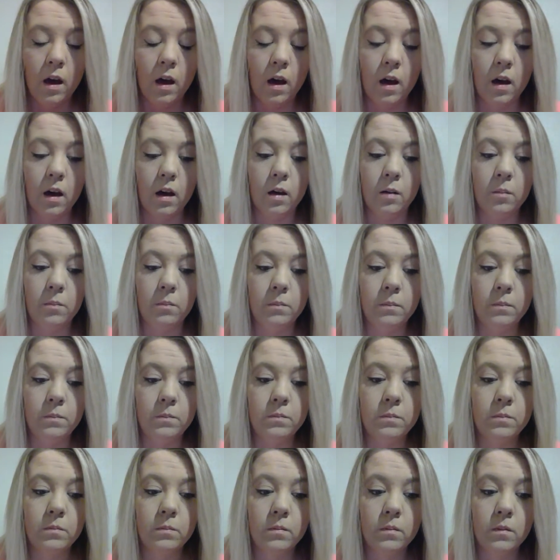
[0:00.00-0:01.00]

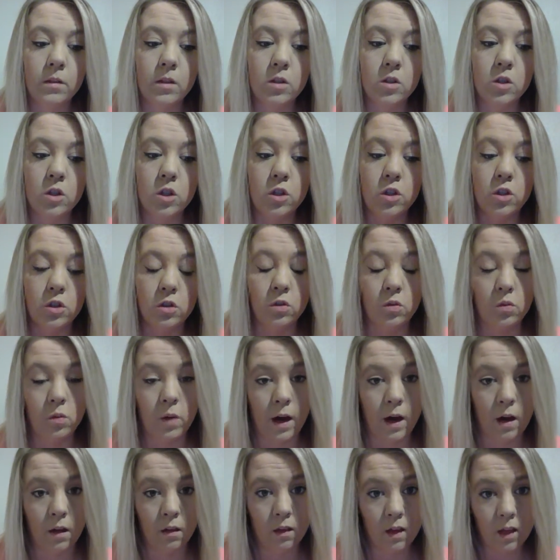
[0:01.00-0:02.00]
to do
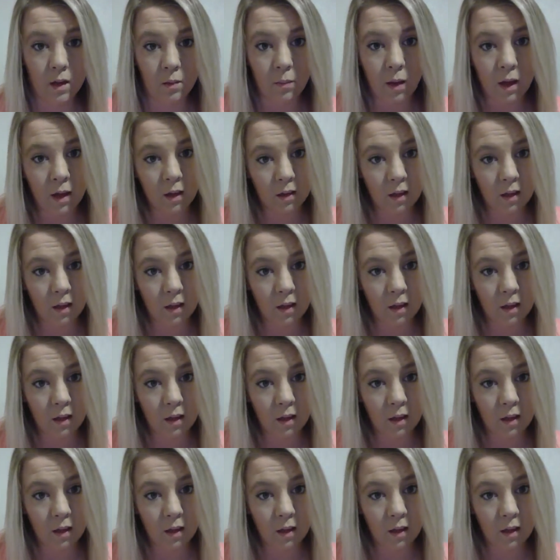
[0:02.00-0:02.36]
well in my